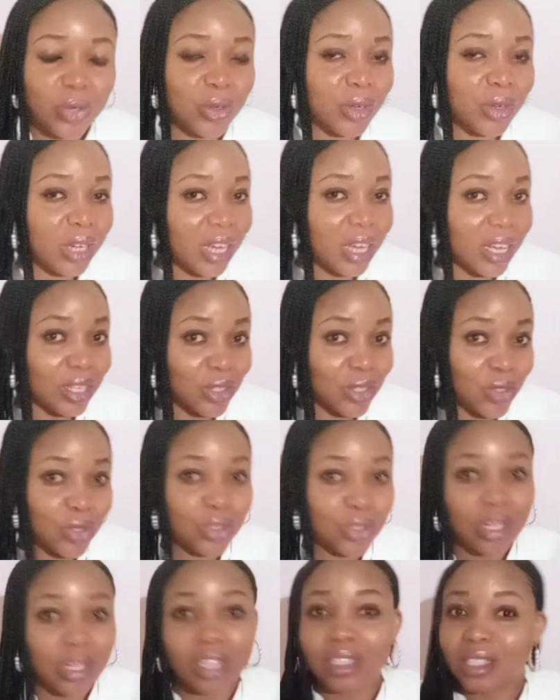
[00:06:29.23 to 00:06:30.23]
As usual,
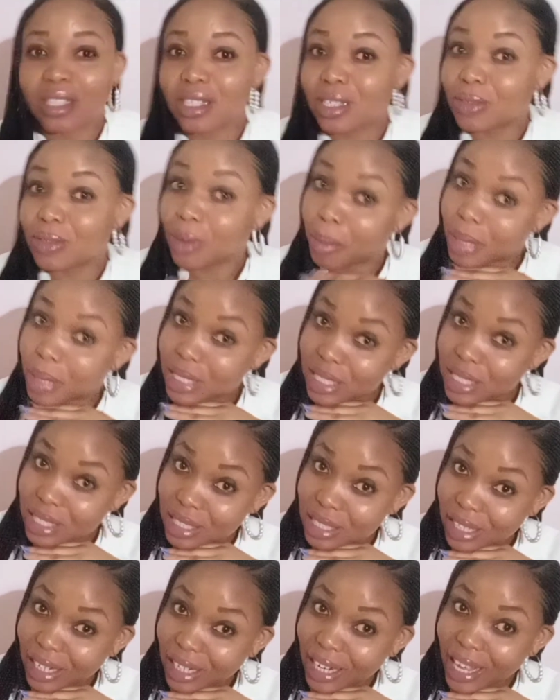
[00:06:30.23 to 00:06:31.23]
this is Pharmacist
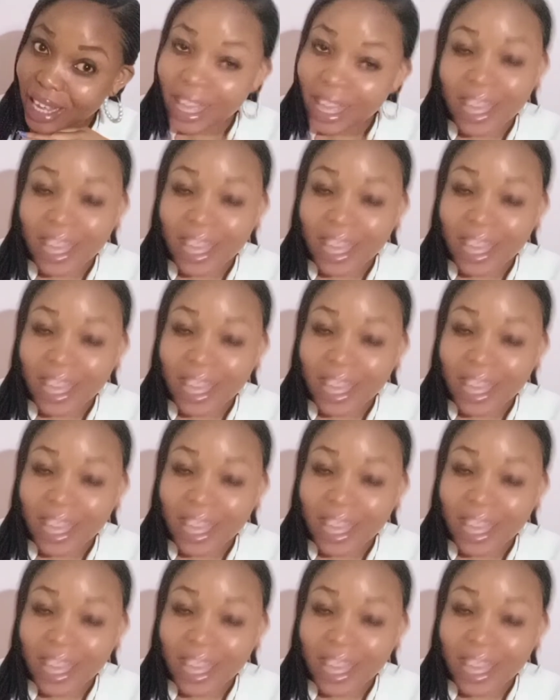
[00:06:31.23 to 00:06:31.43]
Claire,